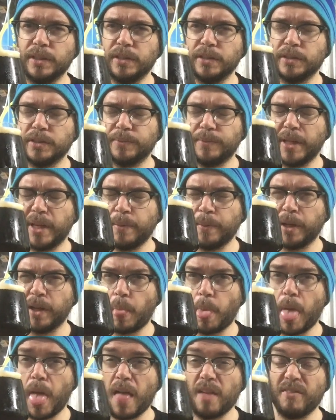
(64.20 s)
get a smell.
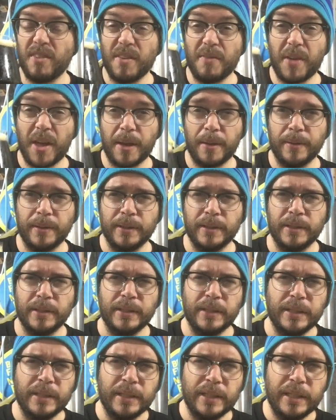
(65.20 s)

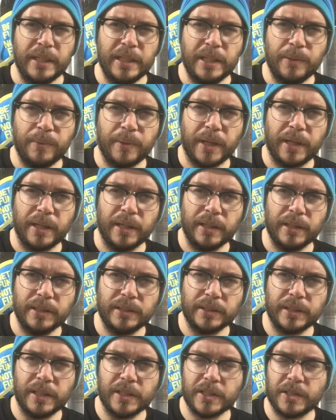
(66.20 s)
Anyway,
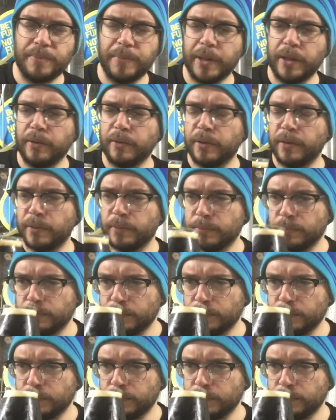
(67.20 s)
let's get a smell on it.